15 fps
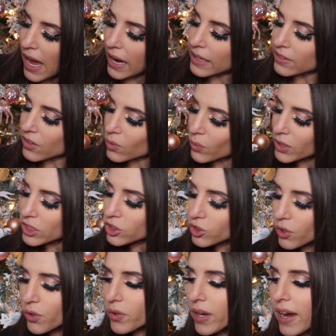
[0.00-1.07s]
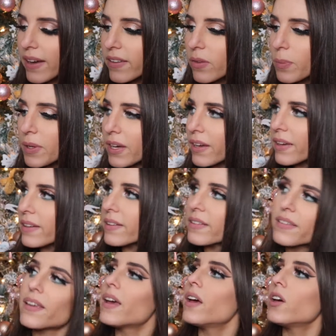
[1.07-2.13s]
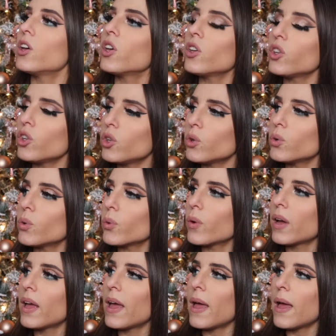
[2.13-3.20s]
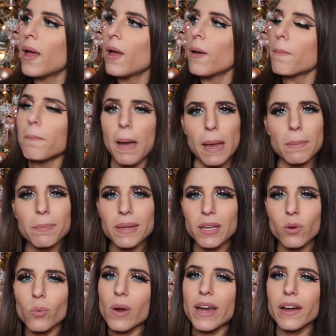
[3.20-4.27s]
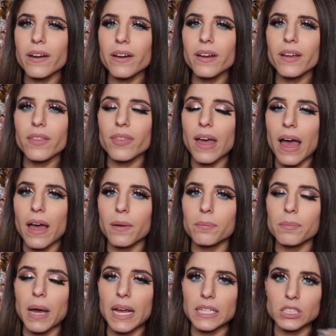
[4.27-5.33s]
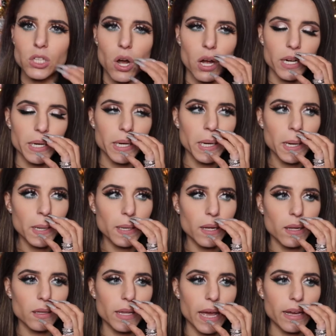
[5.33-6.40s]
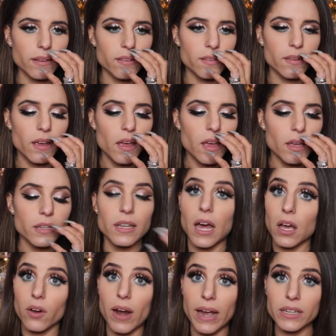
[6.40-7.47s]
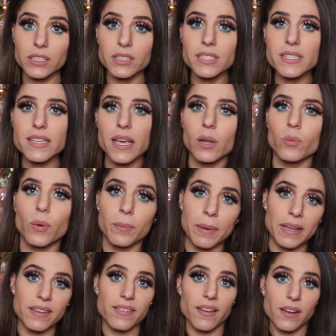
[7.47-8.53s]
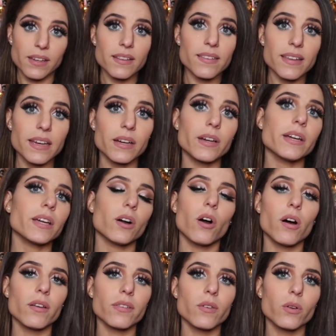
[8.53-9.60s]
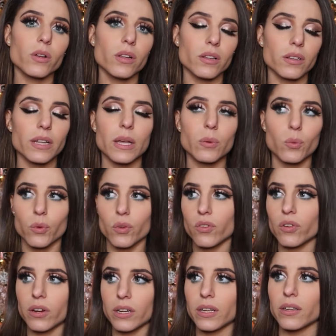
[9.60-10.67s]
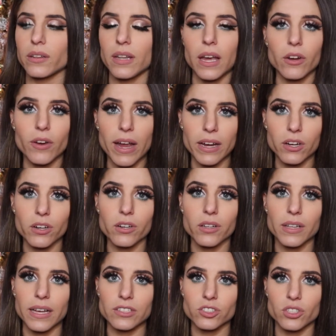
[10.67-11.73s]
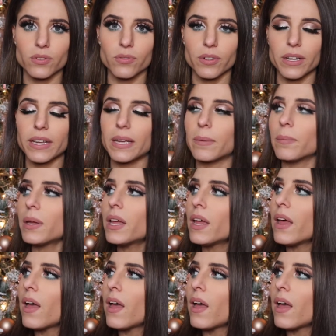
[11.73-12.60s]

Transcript: I did wanna show you guys because you might be aware that my daughter collects nutcrackers, and when my son is here, he'll also like we'll start a nutcracker collection for him.